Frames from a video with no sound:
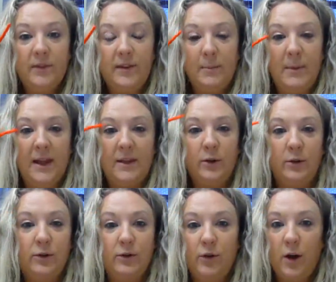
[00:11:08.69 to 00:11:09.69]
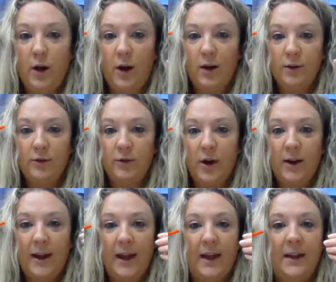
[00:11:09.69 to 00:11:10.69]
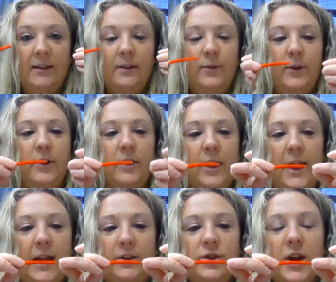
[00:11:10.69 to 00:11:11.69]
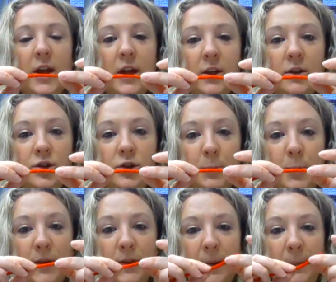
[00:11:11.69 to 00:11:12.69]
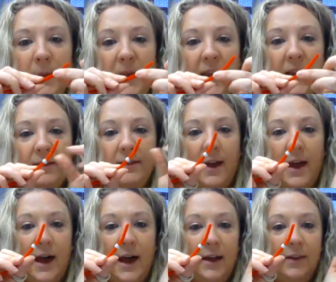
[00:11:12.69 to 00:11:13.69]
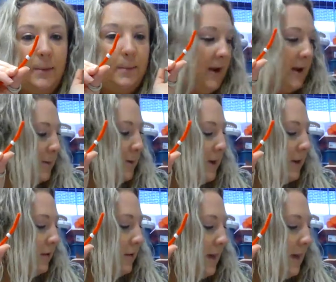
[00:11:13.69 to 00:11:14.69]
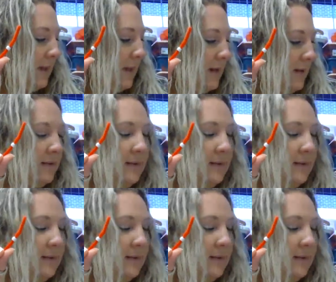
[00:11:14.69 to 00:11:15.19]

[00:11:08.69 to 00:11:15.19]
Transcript: to make those strong, strong hands for their age to put the beads on the pipe cleaner like this.